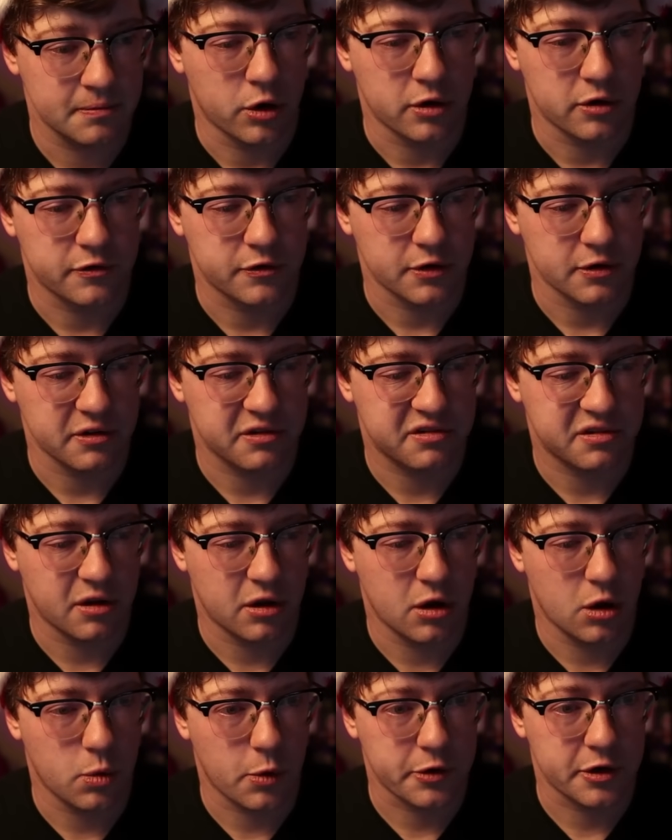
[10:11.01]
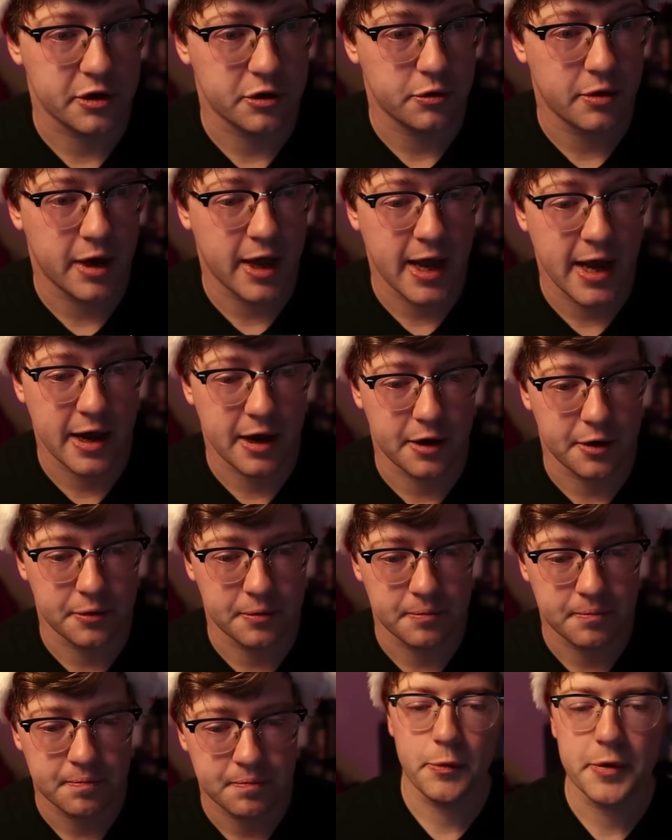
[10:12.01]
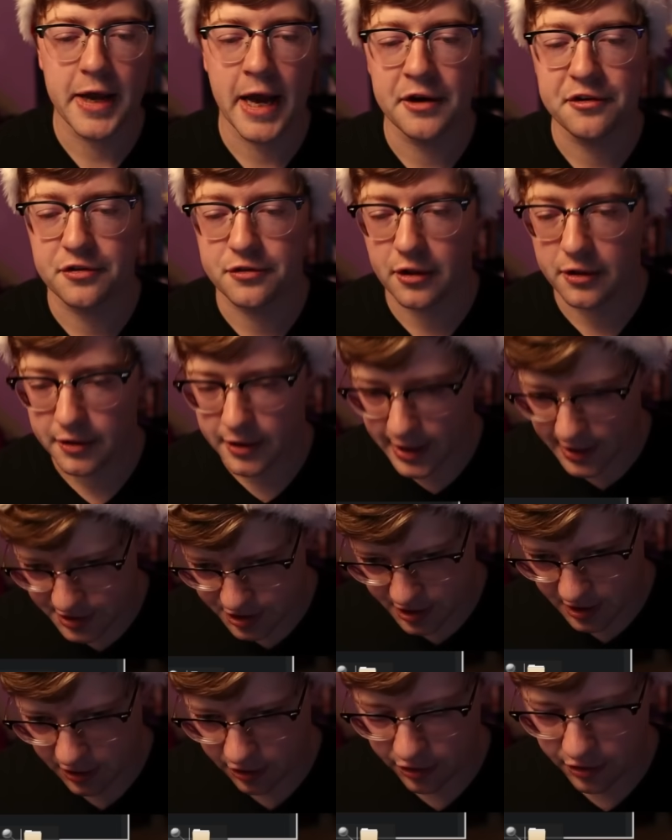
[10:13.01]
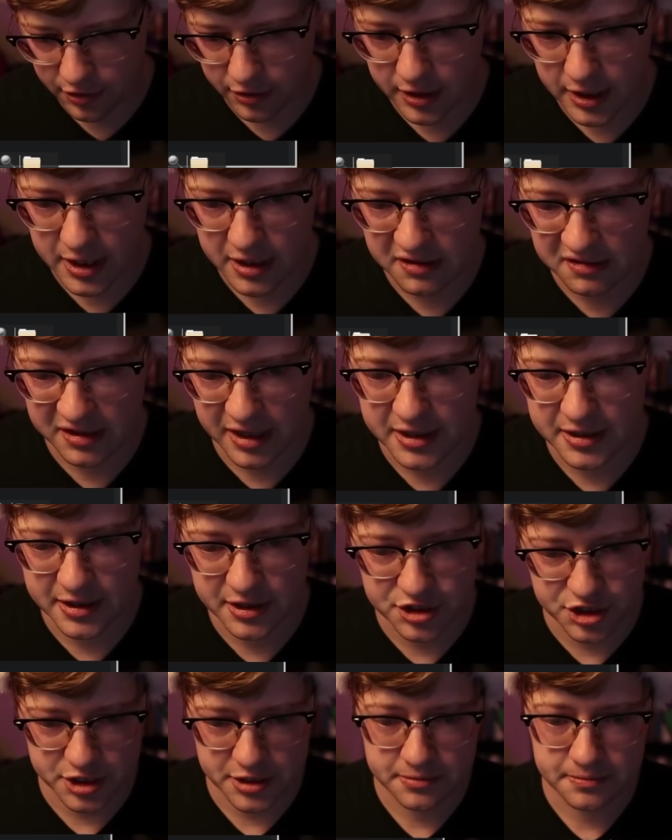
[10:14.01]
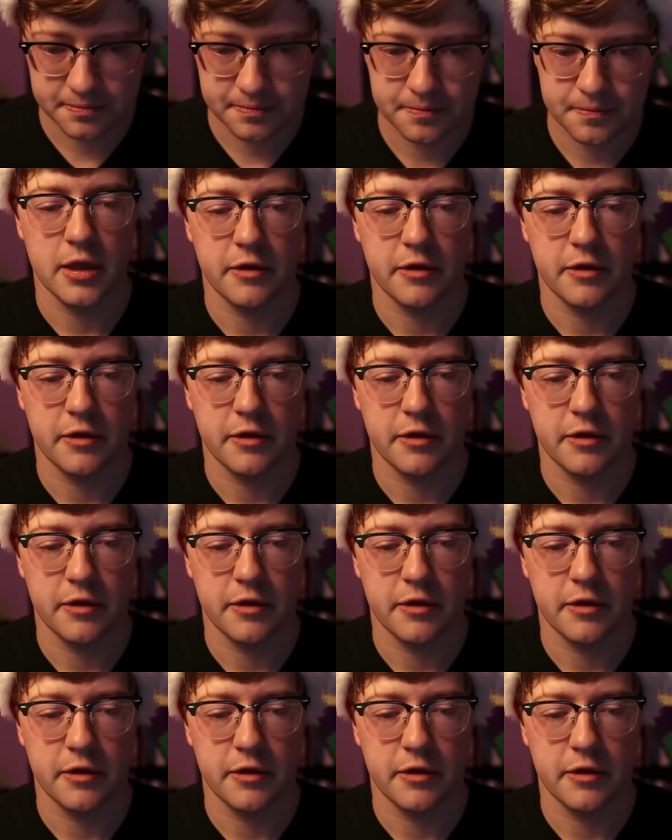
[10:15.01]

Wonderful. So what we're gonna do now, when we enter the logic, there is a digit.